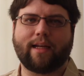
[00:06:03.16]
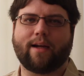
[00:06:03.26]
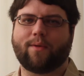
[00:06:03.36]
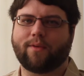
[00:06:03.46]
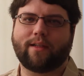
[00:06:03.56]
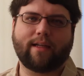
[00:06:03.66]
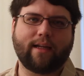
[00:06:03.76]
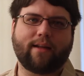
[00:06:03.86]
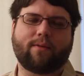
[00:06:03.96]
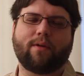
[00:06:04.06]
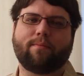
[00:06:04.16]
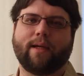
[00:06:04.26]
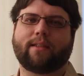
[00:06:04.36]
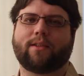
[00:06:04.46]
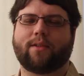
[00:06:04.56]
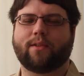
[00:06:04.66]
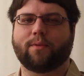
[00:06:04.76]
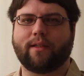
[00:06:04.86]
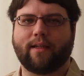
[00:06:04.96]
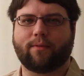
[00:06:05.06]
it out, take different pictures
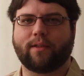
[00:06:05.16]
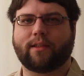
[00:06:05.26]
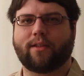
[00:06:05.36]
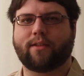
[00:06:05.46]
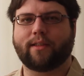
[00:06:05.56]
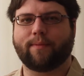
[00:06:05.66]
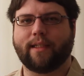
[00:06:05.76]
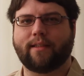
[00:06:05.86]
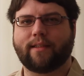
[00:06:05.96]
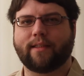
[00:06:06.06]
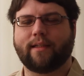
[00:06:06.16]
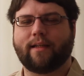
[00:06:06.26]
with different shutter speeds,